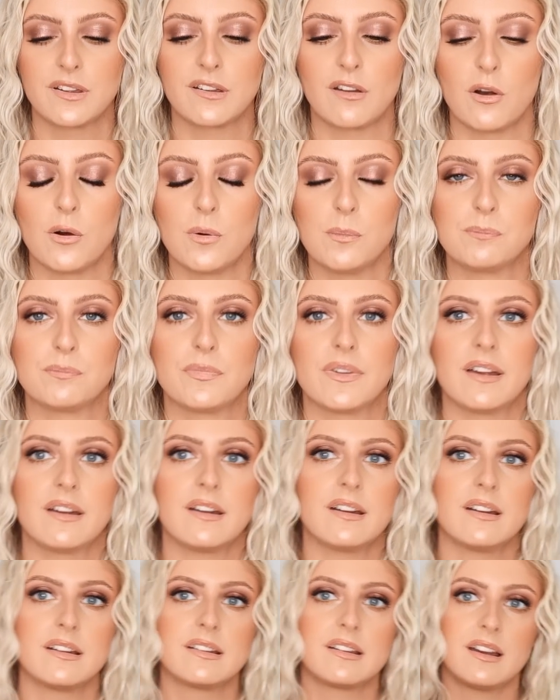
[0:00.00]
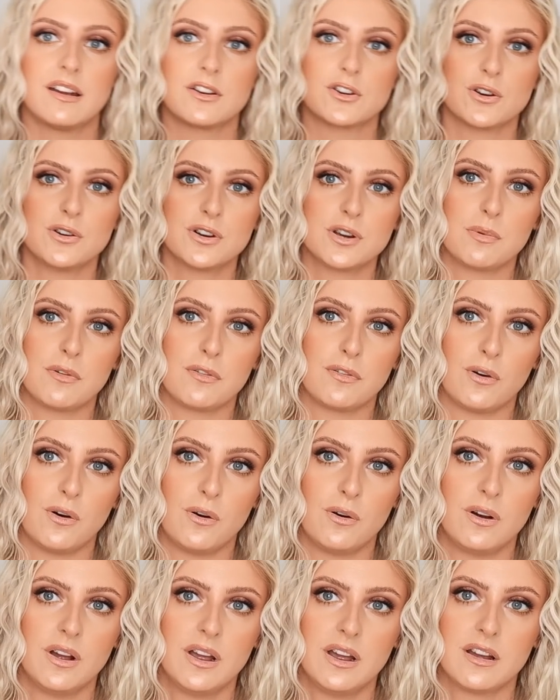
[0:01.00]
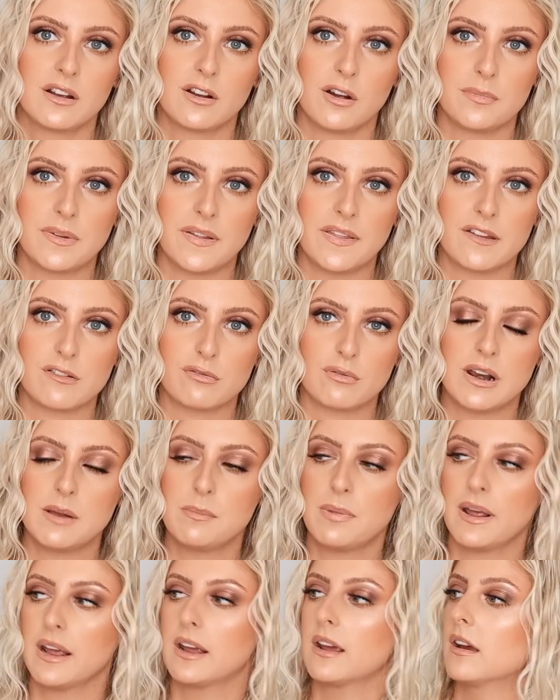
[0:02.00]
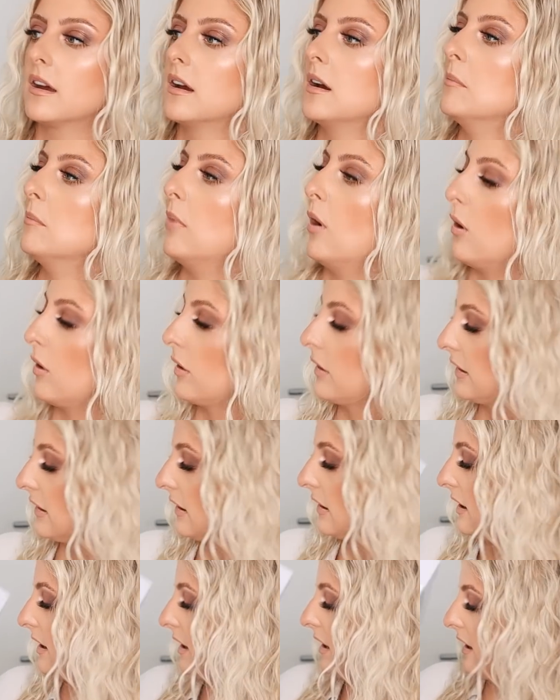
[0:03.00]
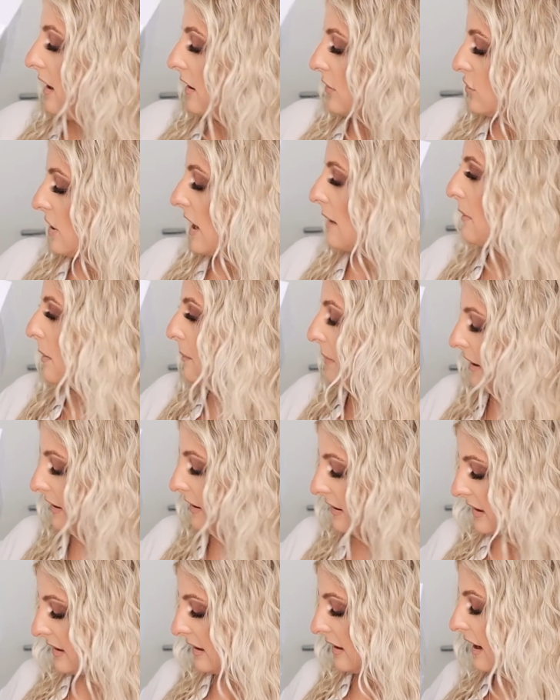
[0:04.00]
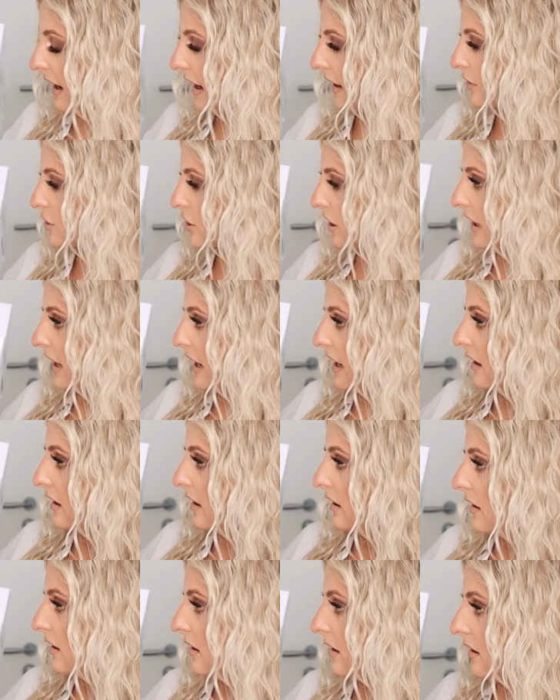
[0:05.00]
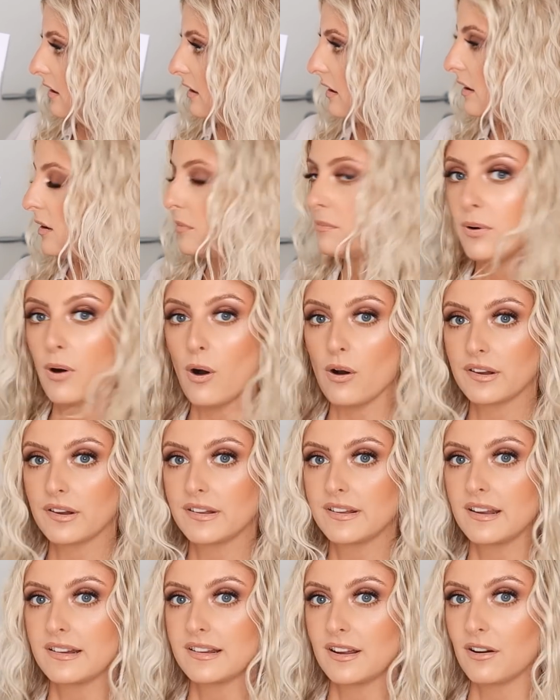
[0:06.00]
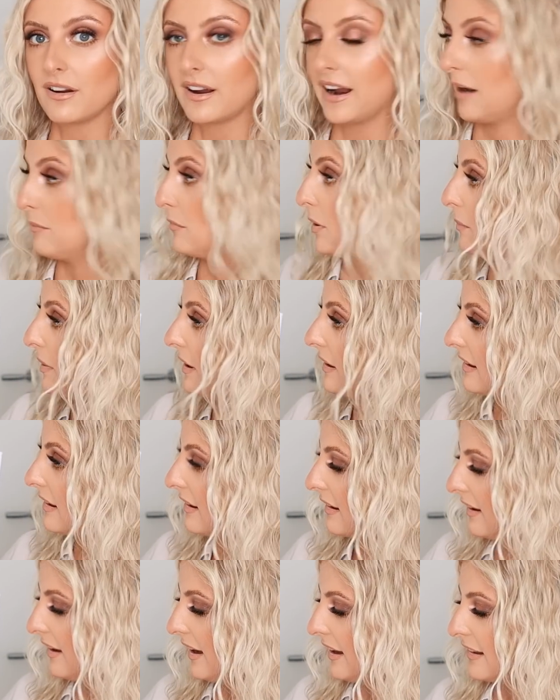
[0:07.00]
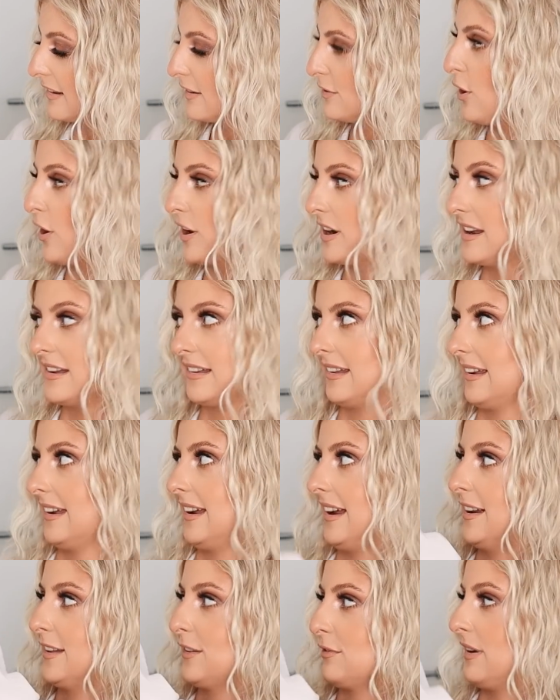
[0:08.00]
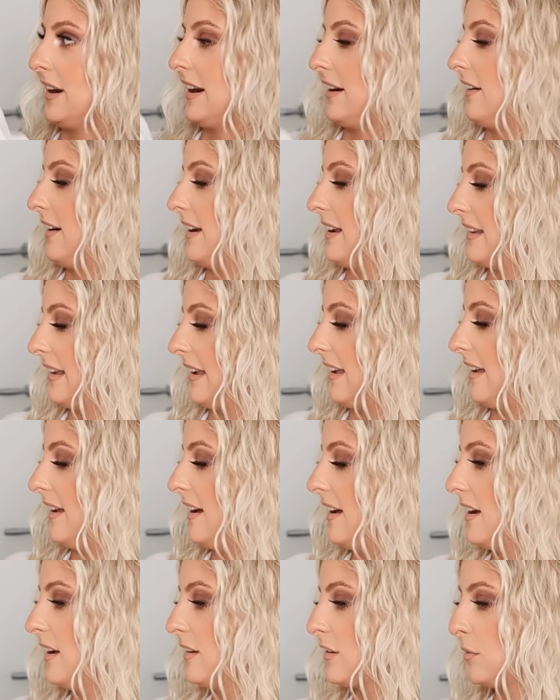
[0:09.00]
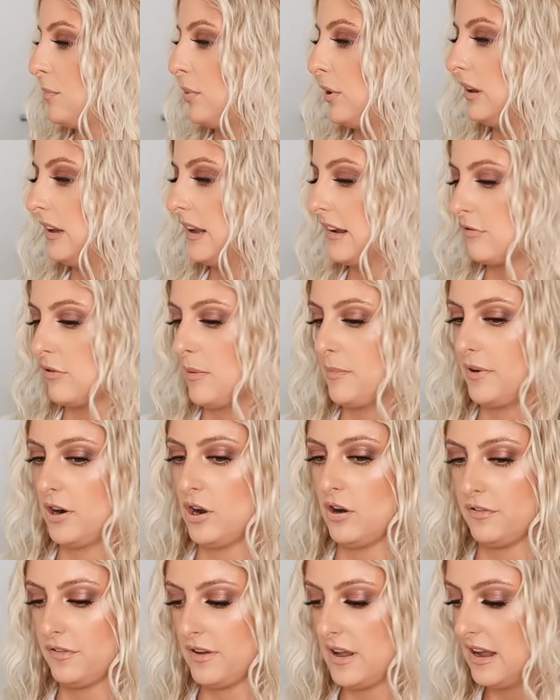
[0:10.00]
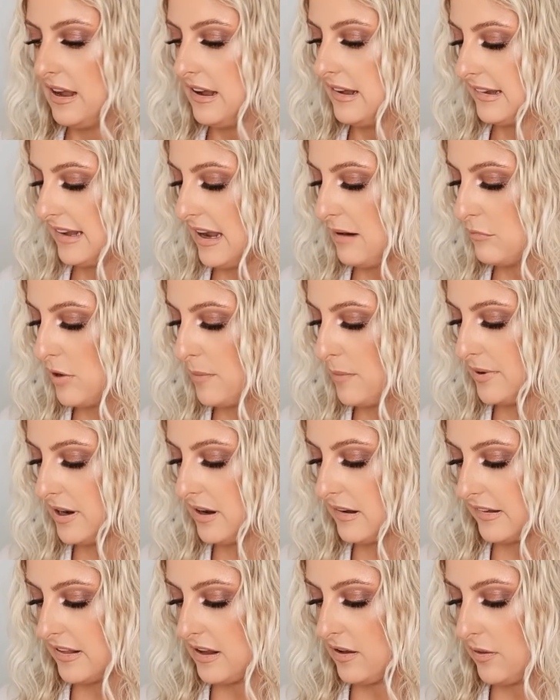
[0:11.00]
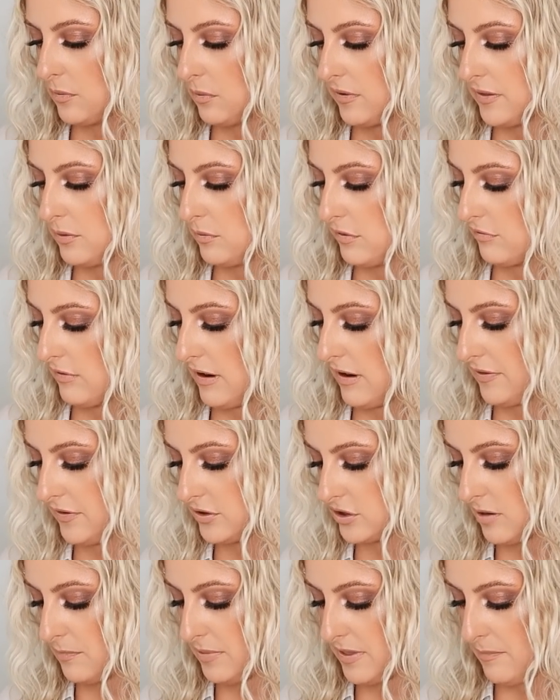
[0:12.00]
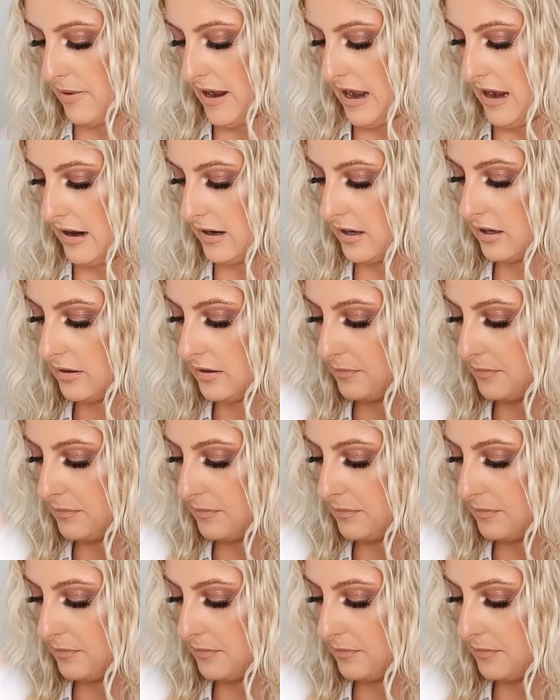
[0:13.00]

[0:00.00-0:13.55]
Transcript: So as I showed you before, comes in this really big box. I'll try my best to actually unbox this on camera, but it's it's not easy. It's really not easy. So pull this ribbon off. Same ribbon as the other one that was around the top of the bag.